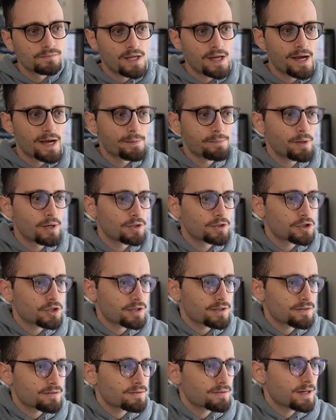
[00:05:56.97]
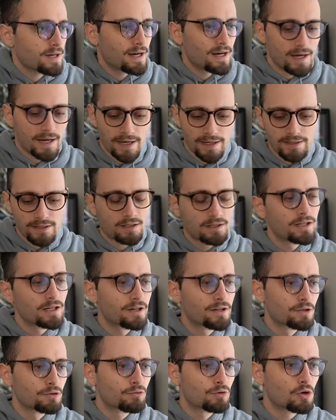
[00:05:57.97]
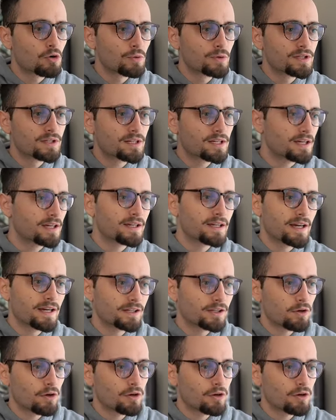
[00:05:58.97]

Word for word: I apologize. Uh, I clicked the rook with the king and it